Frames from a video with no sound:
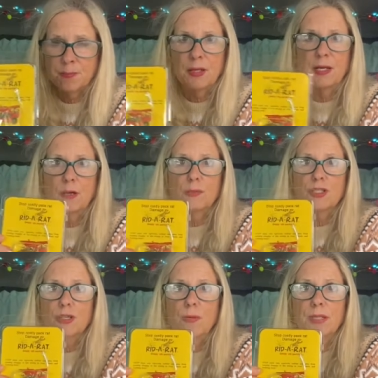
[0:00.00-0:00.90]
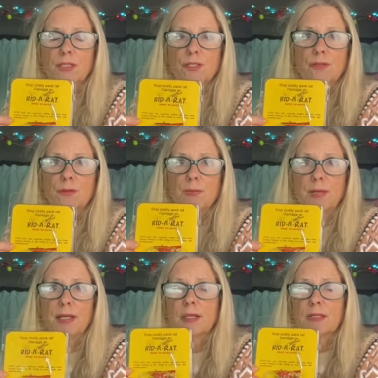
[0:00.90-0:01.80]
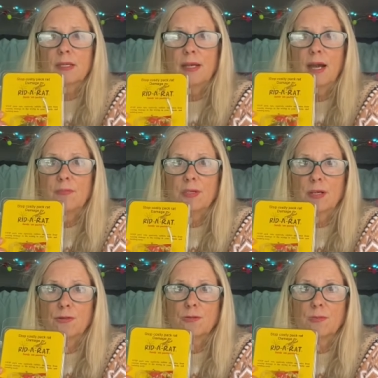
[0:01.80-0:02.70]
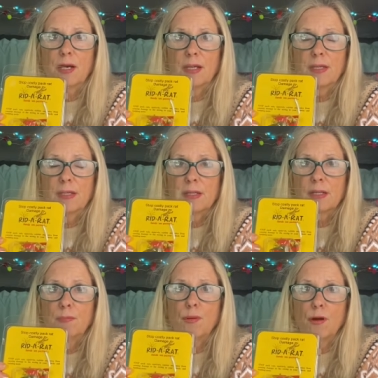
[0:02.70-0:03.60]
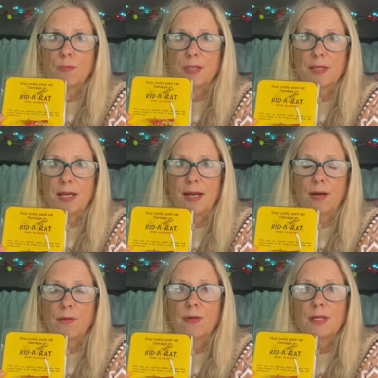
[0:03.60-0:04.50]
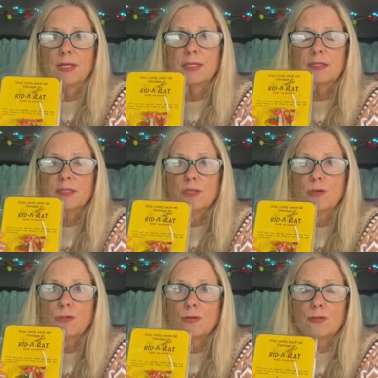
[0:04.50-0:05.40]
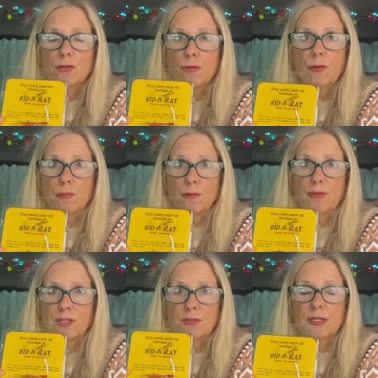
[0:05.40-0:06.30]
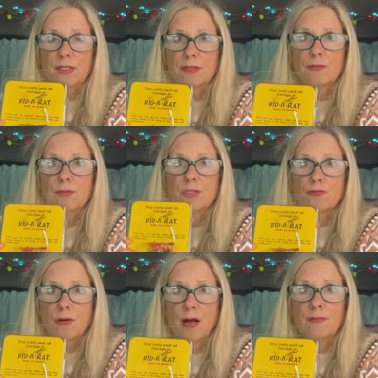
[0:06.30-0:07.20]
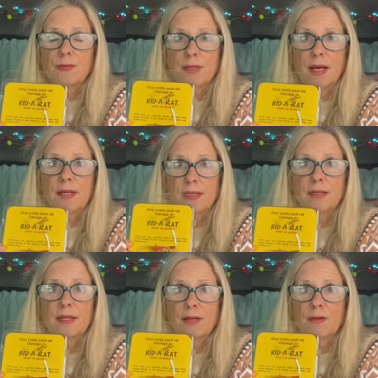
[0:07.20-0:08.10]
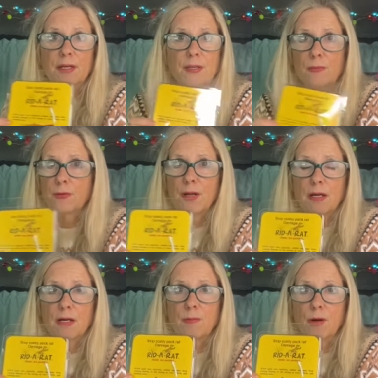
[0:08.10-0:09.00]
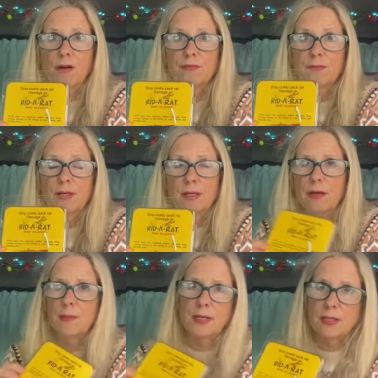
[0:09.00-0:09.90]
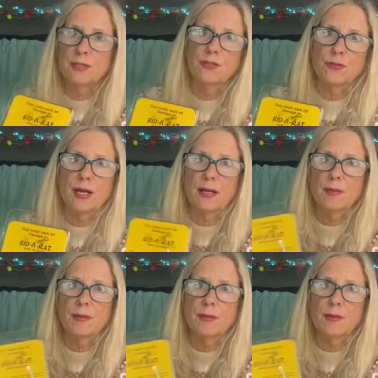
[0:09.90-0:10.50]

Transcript: And I'll be showing it to you in a minute because I have it under my compartment now. It's so durable that you can literally drive with that in there and it will not come off. Now, I'm not going to do that.